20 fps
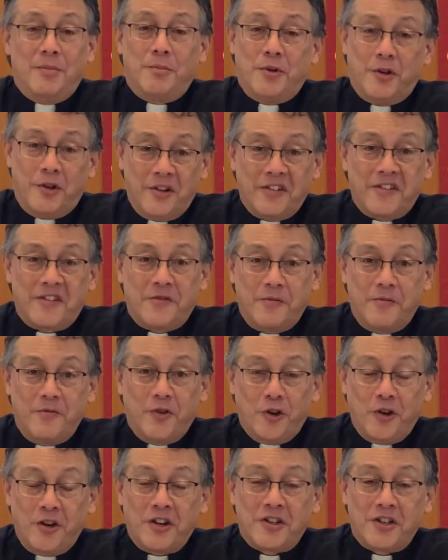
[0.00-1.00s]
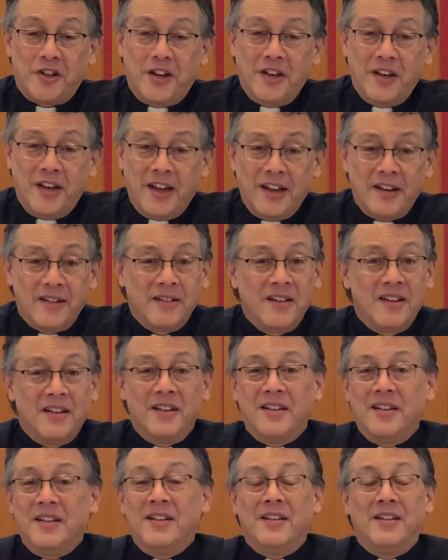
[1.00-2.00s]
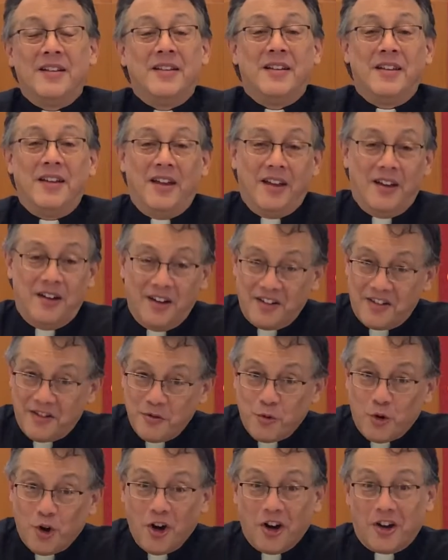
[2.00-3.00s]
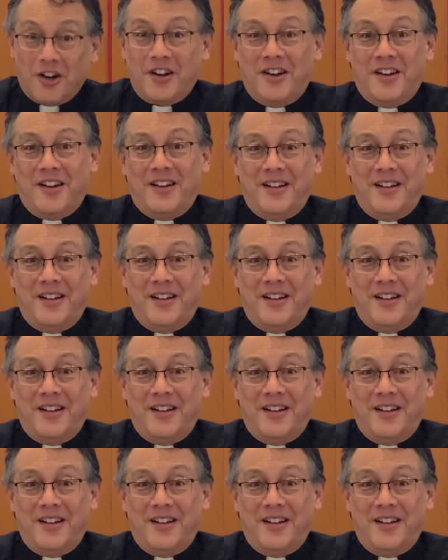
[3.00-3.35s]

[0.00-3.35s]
Paul's verdict on that, it doesn't work.